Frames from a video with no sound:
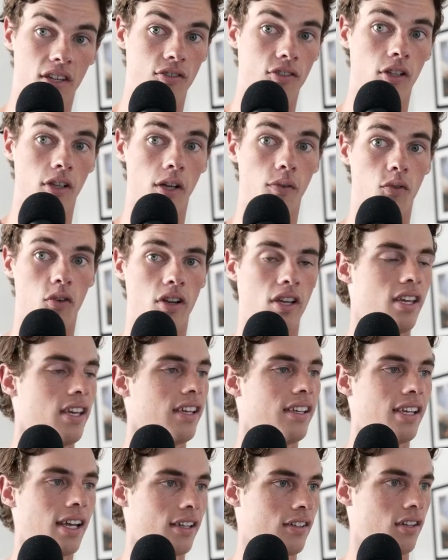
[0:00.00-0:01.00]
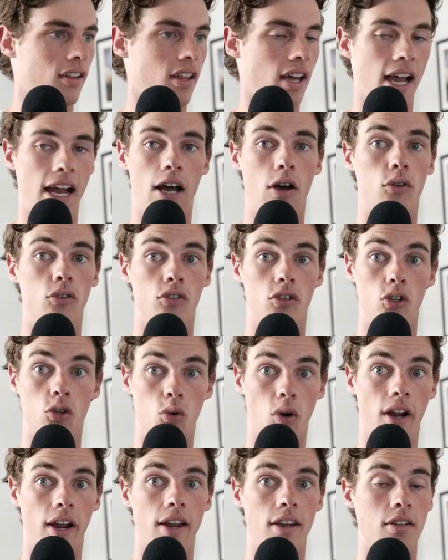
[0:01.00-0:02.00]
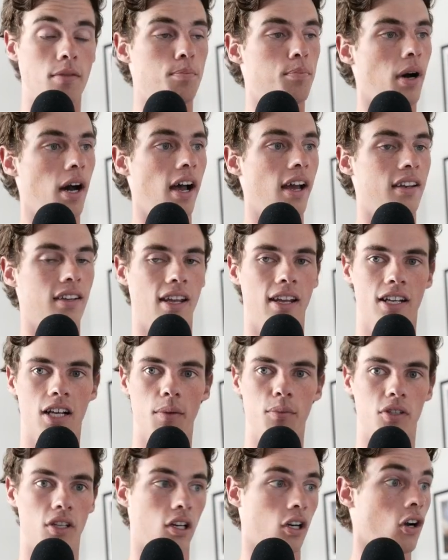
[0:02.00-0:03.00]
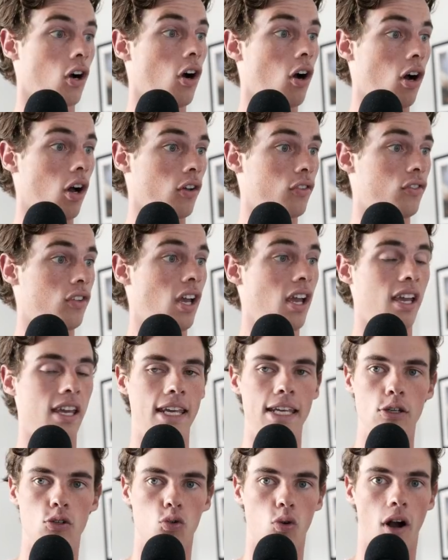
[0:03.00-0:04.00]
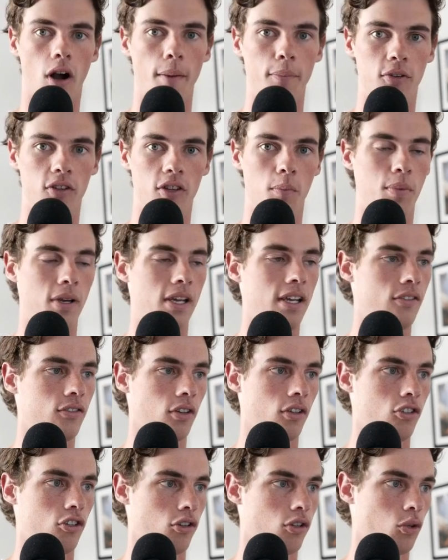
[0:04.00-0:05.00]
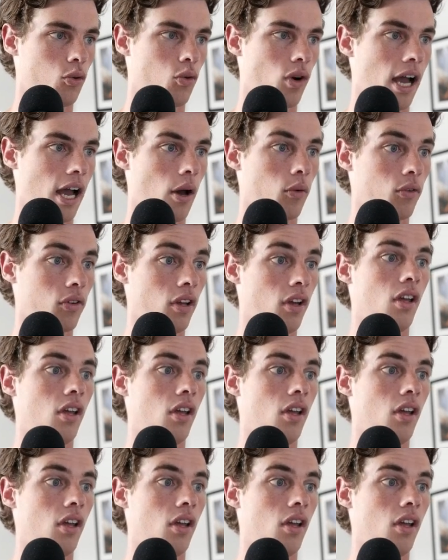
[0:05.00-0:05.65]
delivery. He gets to the house, great. But it comes at a cost. He drops the pizza to the ground.